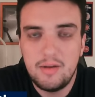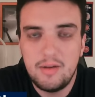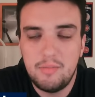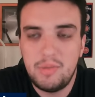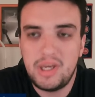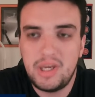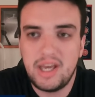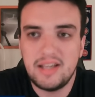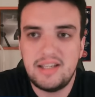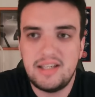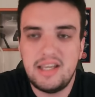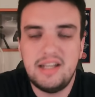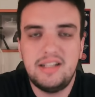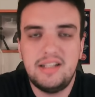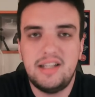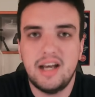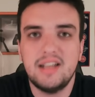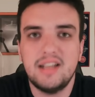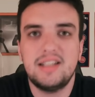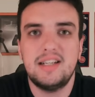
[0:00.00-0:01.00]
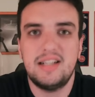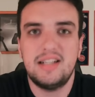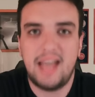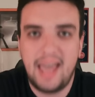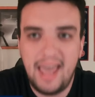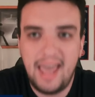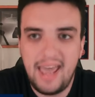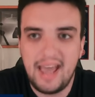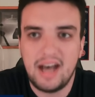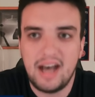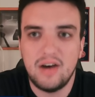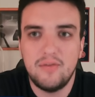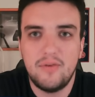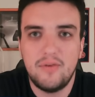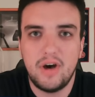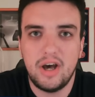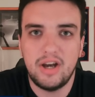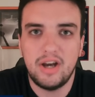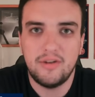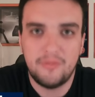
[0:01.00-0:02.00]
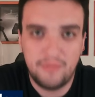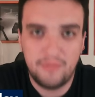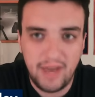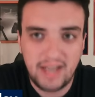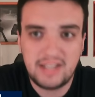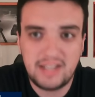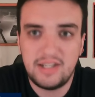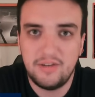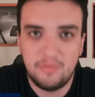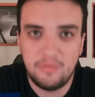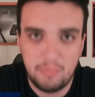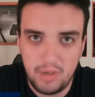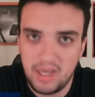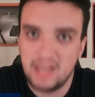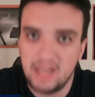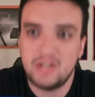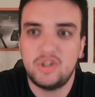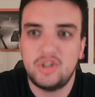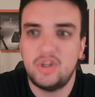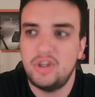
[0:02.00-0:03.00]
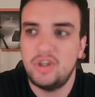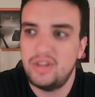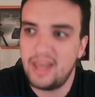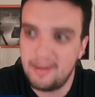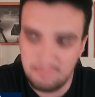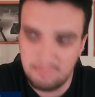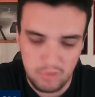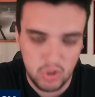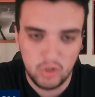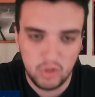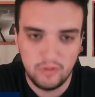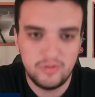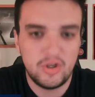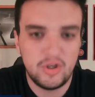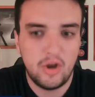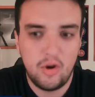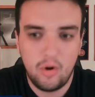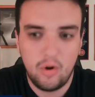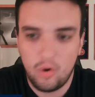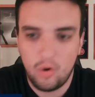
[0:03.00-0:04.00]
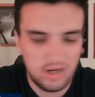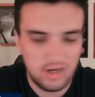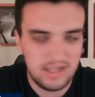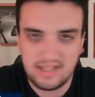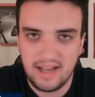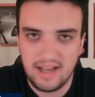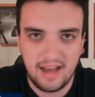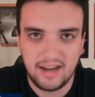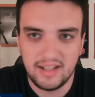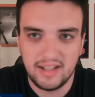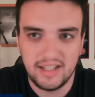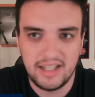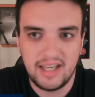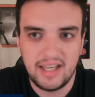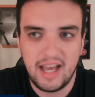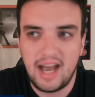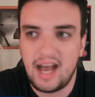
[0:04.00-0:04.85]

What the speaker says: because he doesn't have an effective pitch that moves horizontally.